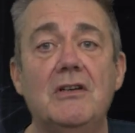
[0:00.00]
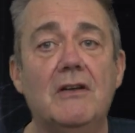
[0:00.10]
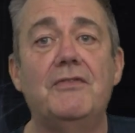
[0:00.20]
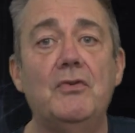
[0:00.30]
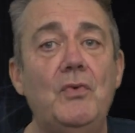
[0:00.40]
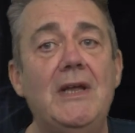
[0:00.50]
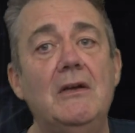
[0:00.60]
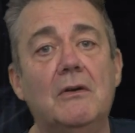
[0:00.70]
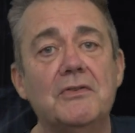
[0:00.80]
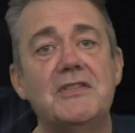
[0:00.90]
of the
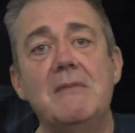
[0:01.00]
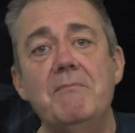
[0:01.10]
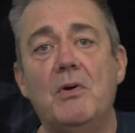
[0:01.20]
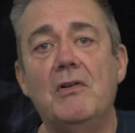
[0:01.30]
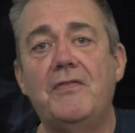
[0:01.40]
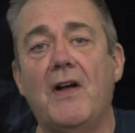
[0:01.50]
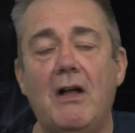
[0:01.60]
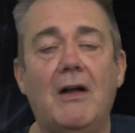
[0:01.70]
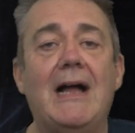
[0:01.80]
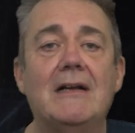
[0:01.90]
real simple
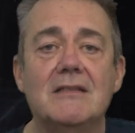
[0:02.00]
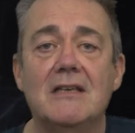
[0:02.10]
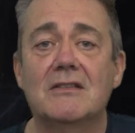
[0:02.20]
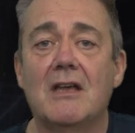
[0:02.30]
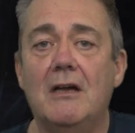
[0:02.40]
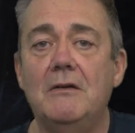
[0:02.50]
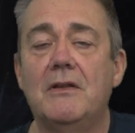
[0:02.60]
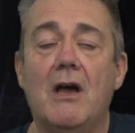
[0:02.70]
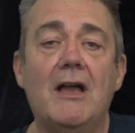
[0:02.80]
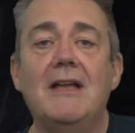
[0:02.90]
file access code that
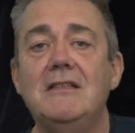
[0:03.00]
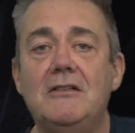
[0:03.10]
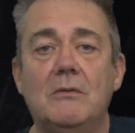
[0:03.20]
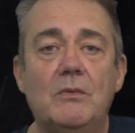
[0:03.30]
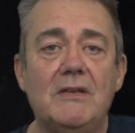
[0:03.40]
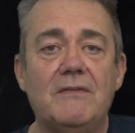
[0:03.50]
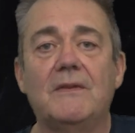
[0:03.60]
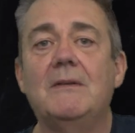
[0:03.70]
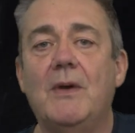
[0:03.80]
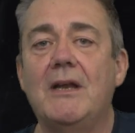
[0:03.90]
I ended up with
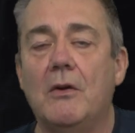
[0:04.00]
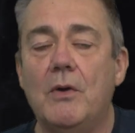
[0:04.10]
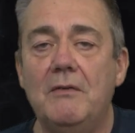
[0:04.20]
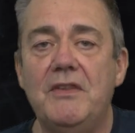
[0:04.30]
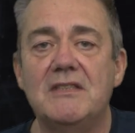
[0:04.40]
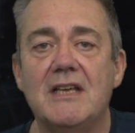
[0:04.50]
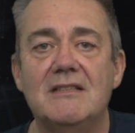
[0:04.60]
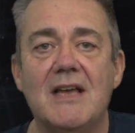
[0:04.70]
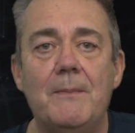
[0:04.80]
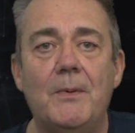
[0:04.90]
when I wrote this
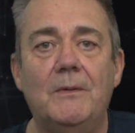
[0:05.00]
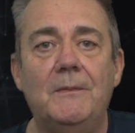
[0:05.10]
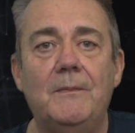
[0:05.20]
example.